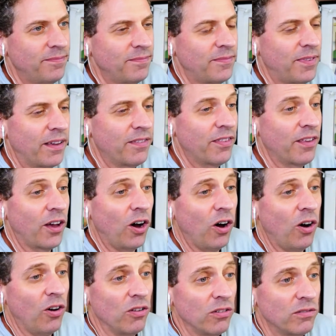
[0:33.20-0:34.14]
That's the
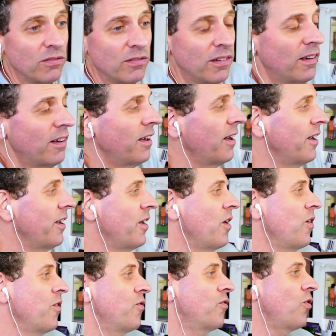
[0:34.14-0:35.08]
goal.
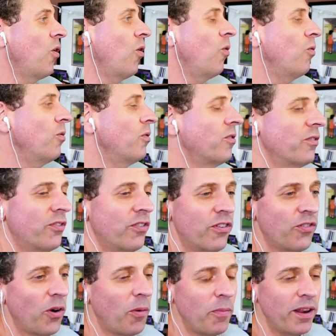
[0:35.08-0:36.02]
So there's
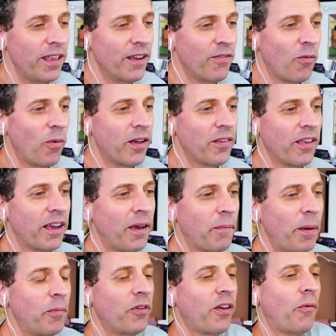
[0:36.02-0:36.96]
just so many different ways. Like
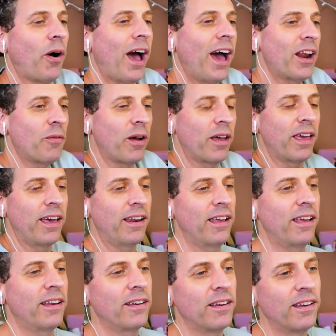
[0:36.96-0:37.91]
people say, well, how do I get
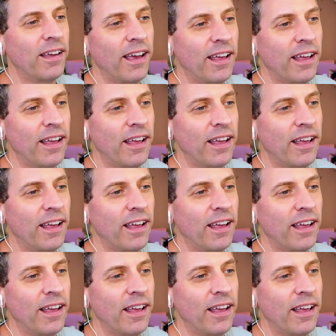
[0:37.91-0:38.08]
in?